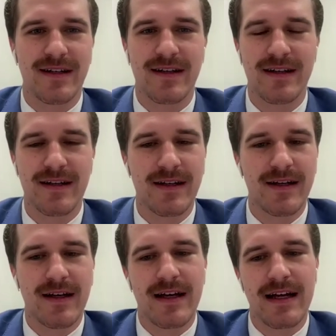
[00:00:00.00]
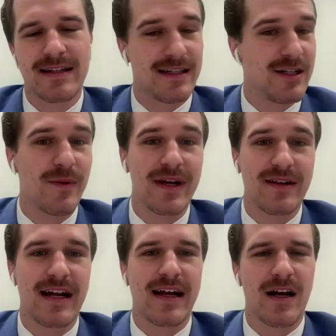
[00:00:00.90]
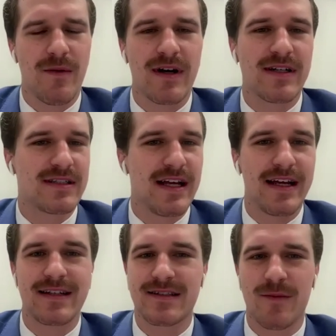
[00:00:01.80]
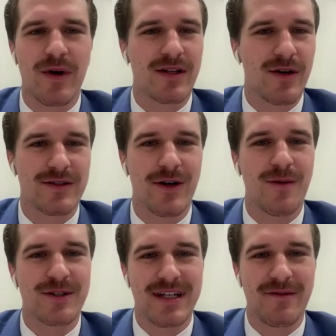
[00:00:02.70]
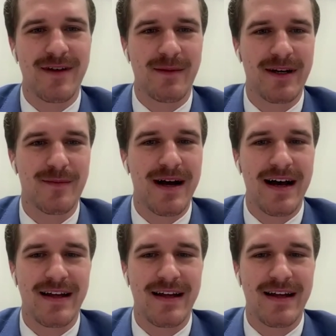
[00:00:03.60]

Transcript: And it's in New England. I kind of wanted to stay somewhat close to home, just to have family nearby.